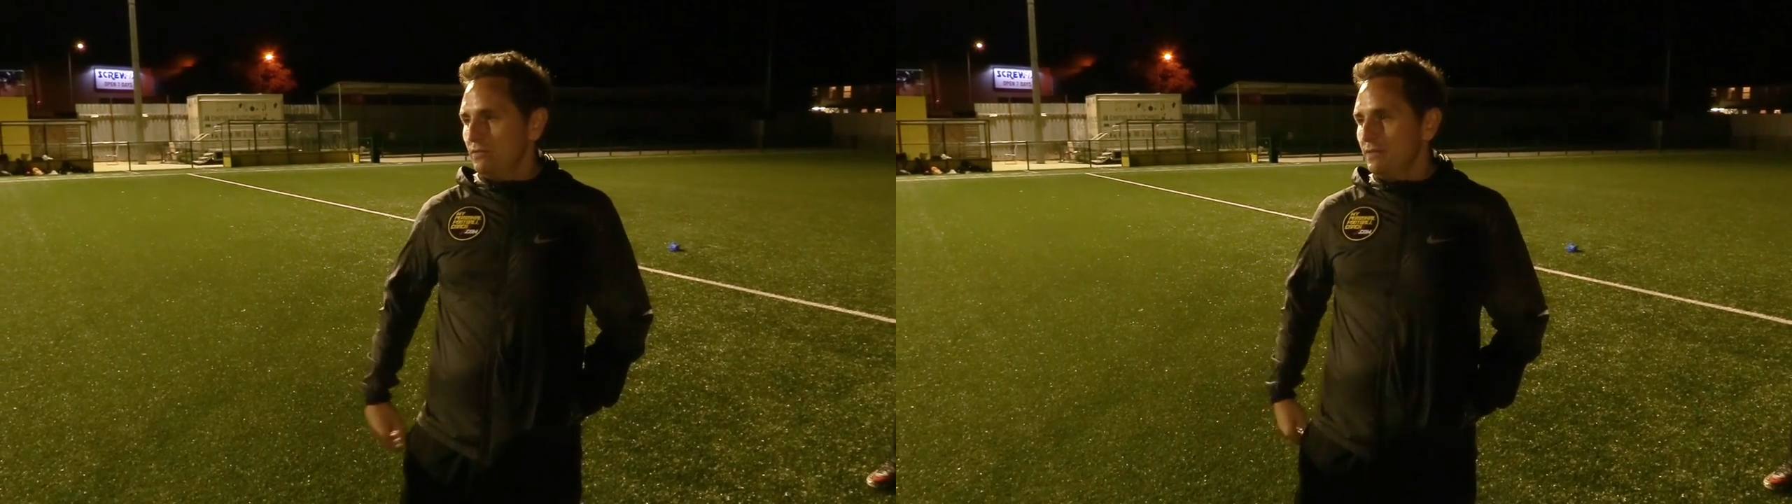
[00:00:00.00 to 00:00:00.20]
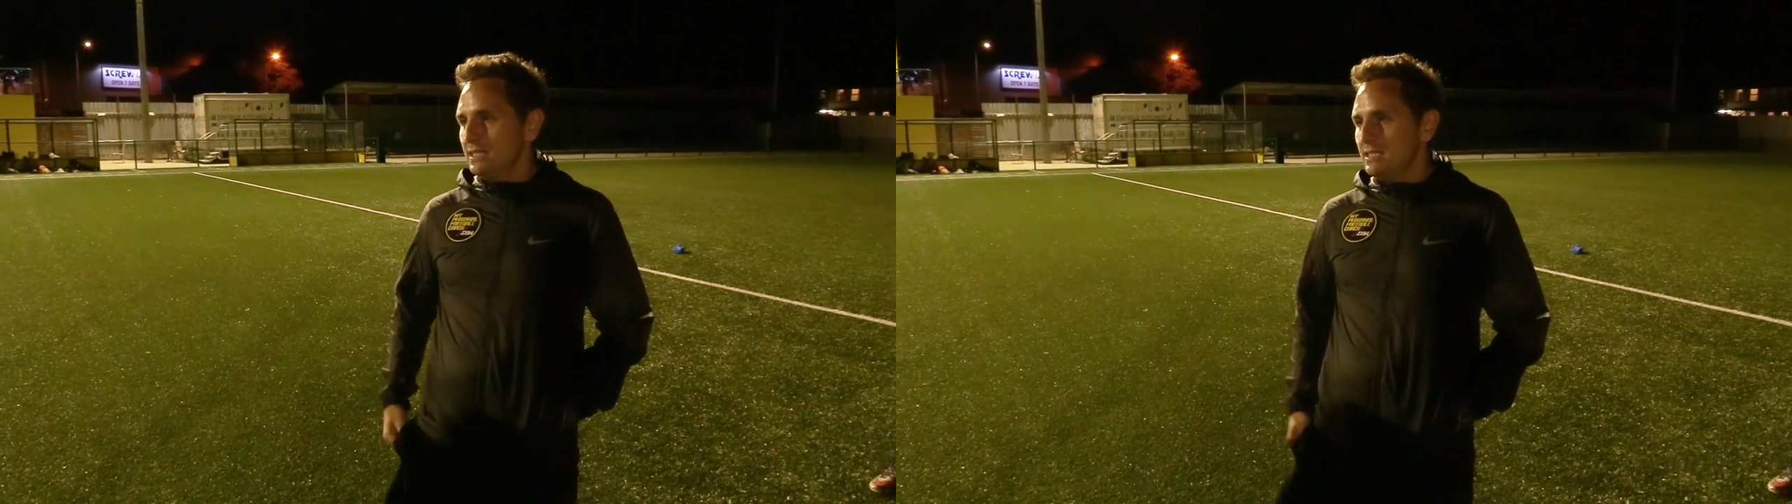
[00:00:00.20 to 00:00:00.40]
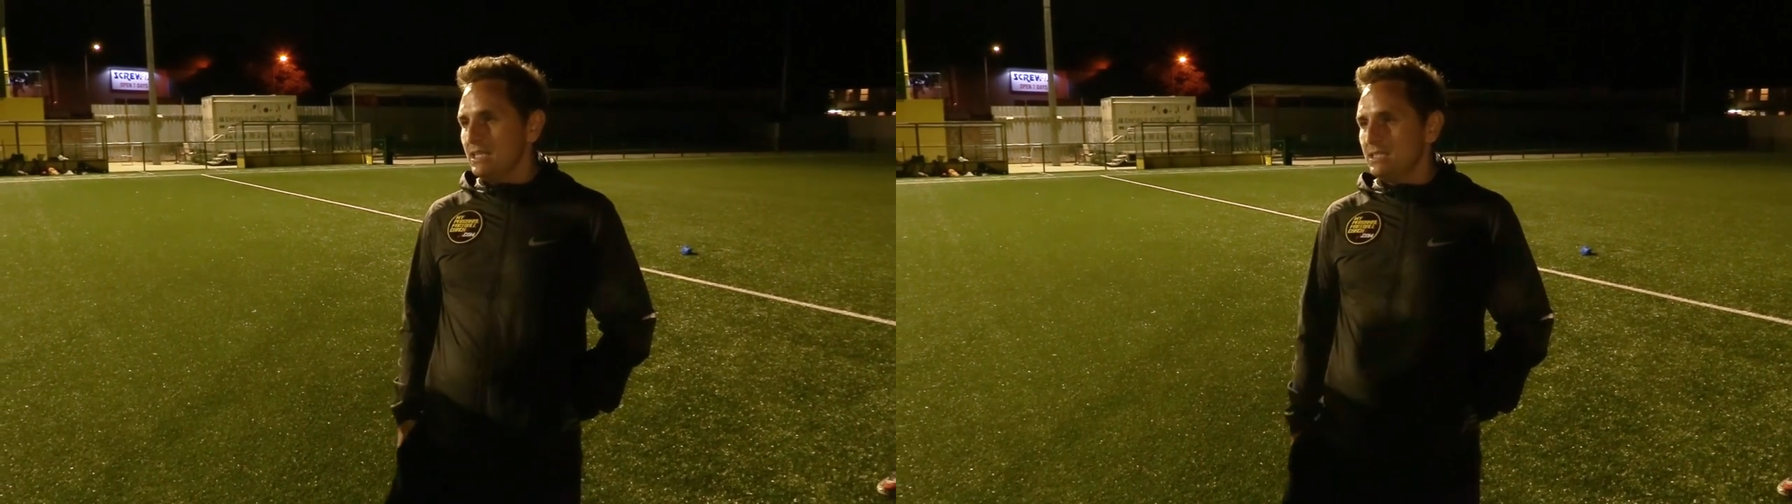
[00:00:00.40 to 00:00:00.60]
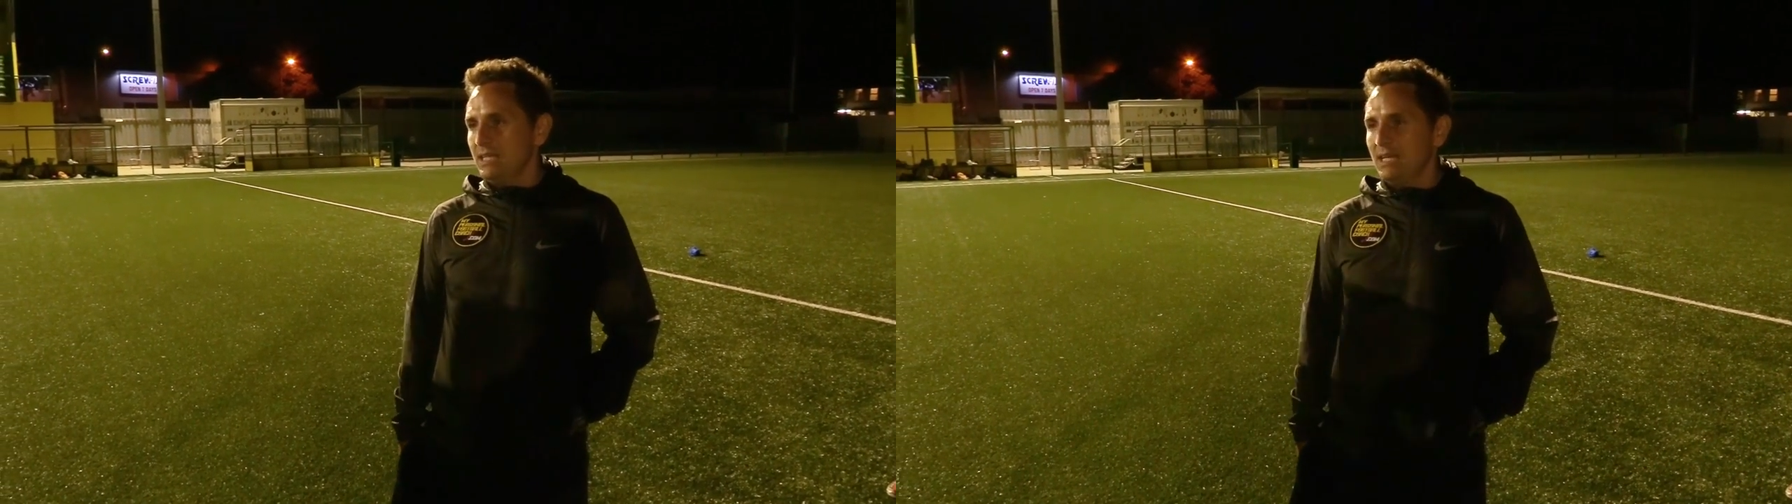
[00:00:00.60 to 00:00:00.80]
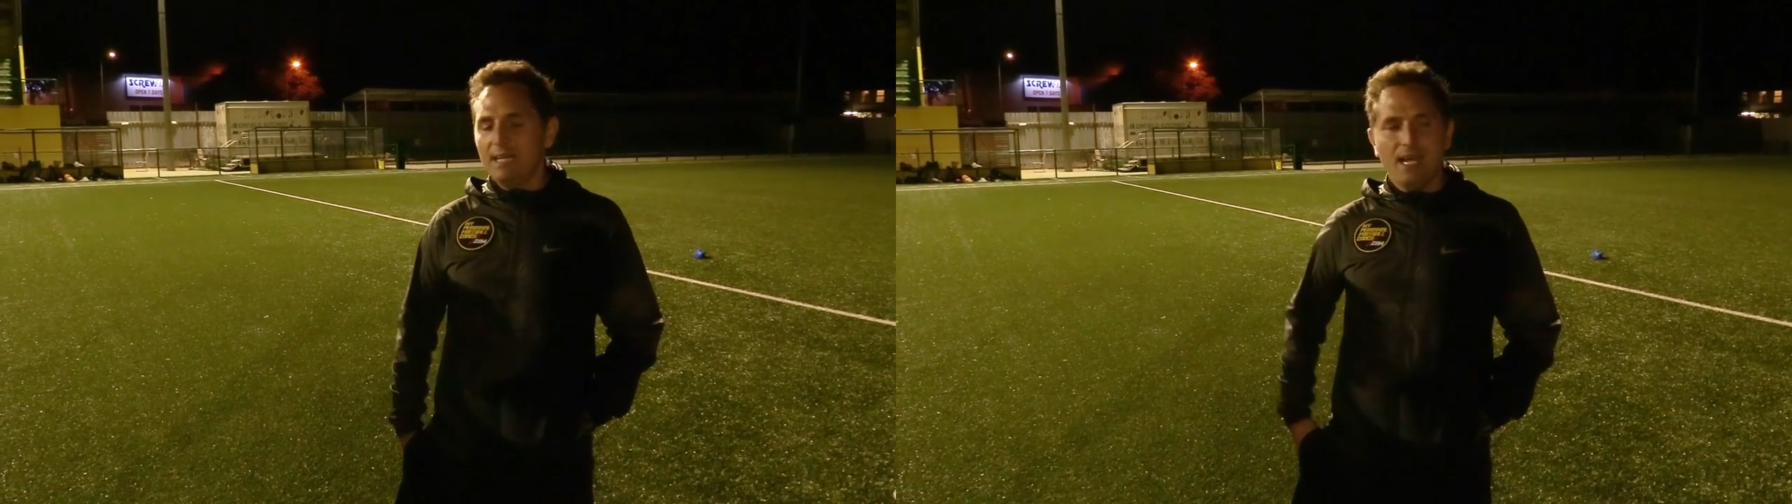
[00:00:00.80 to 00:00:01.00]

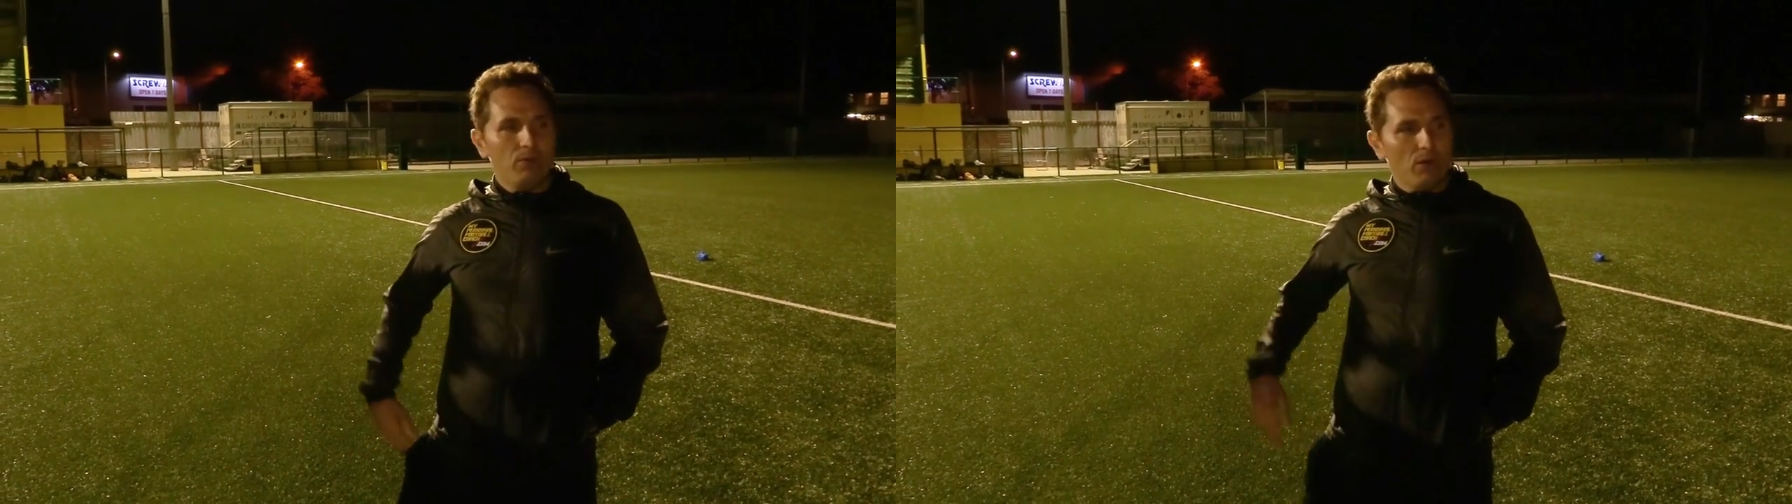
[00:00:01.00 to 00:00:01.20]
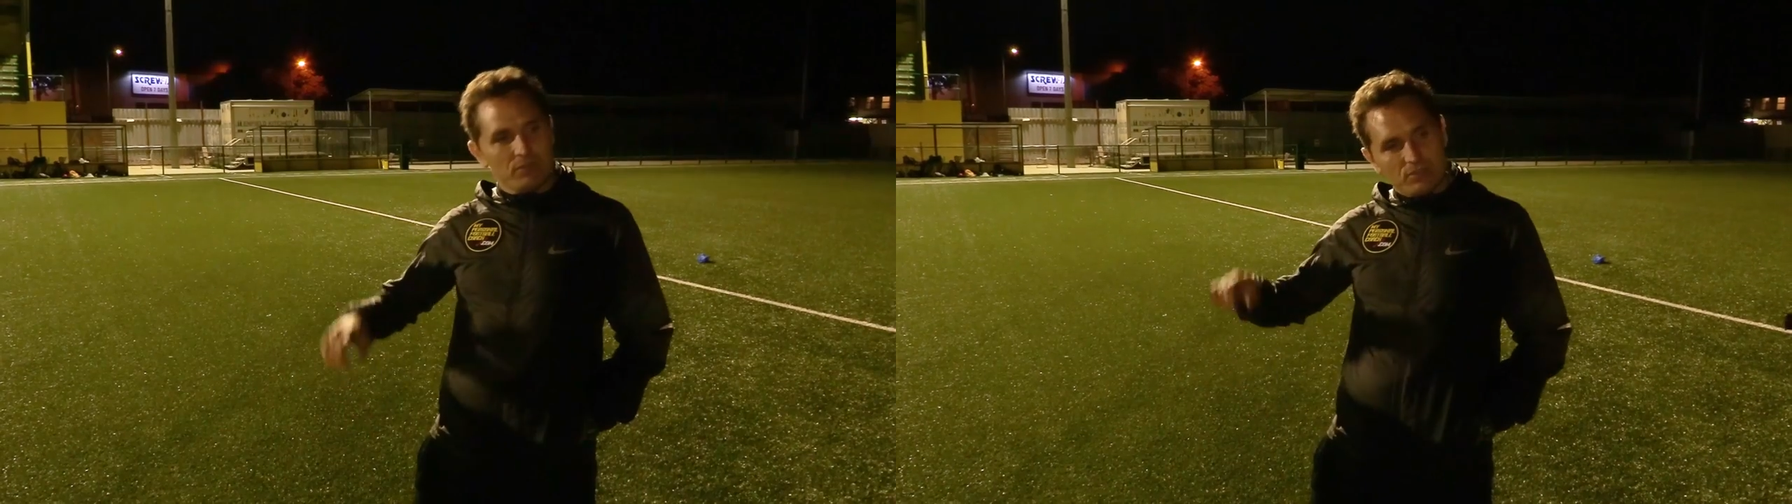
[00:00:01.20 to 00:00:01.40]
Fantastic. And now over